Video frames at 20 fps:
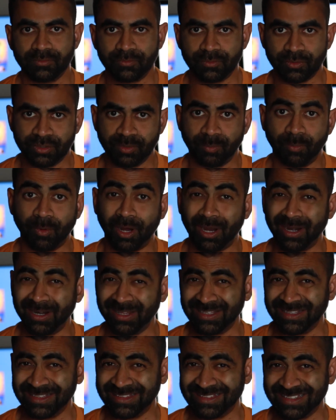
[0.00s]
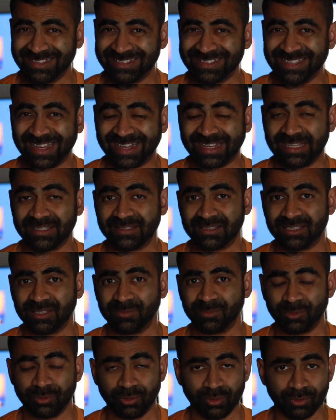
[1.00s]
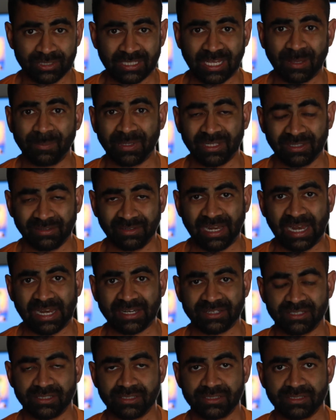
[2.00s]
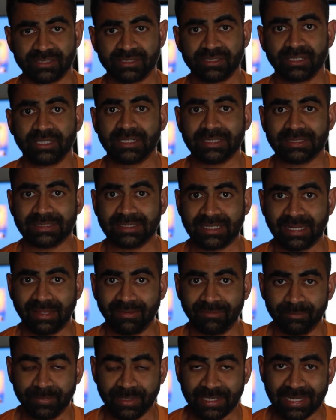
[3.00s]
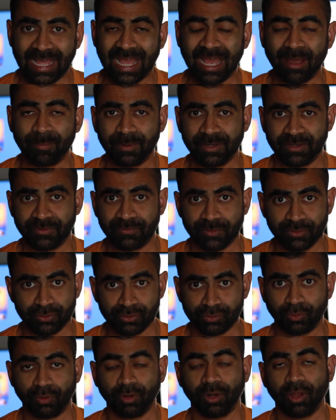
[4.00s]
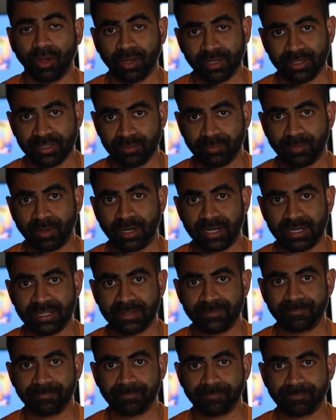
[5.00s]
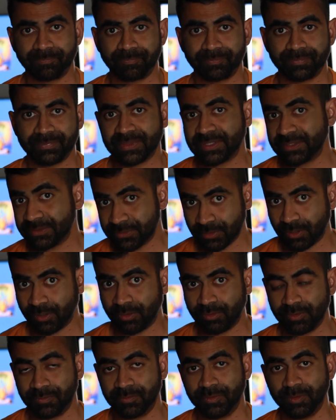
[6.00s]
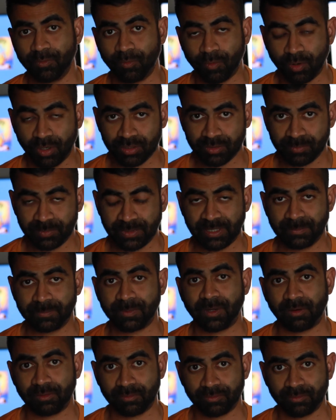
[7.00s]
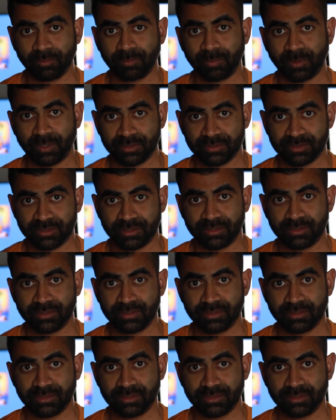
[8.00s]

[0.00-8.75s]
to the body that's accustomed to those chemical reactions that have been happening for so long in your body. So if you want to be a powerful person,